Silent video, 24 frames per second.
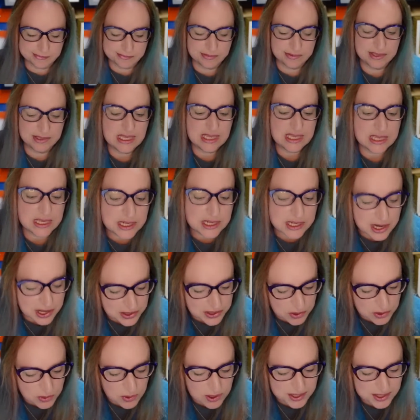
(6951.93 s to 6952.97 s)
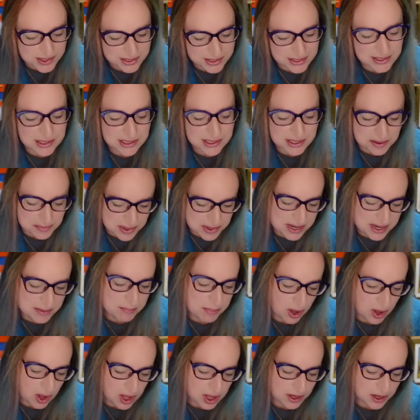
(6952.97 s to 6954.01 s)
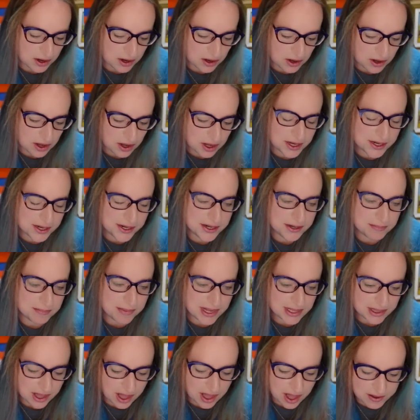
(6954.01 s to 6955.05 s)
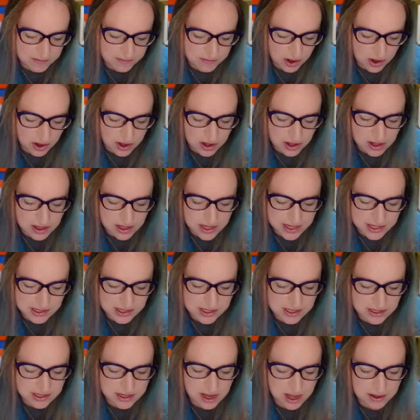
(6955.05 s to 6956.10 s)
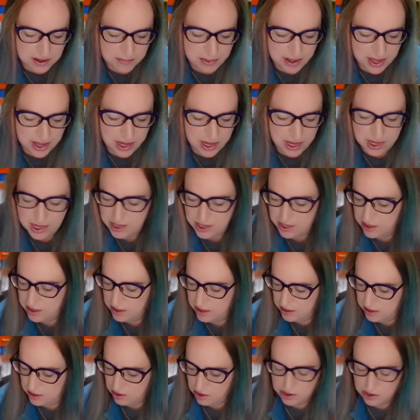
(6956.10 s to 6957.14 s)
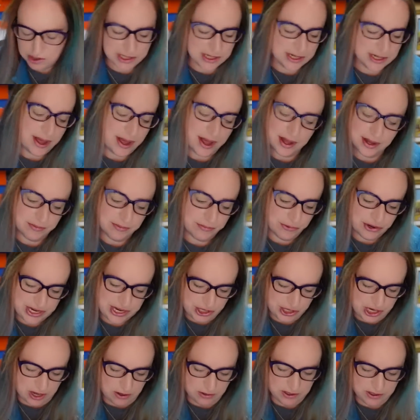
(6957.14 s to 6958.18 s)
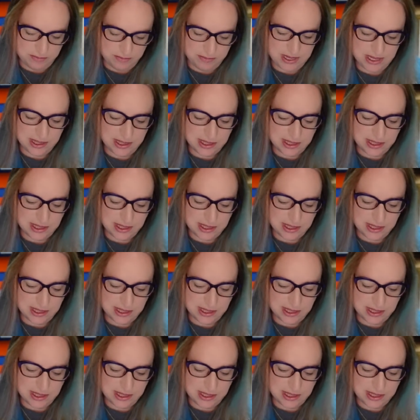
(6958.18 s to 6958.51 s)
This is another one that somebody bought on my live haul and did not pay or did not reach out to me.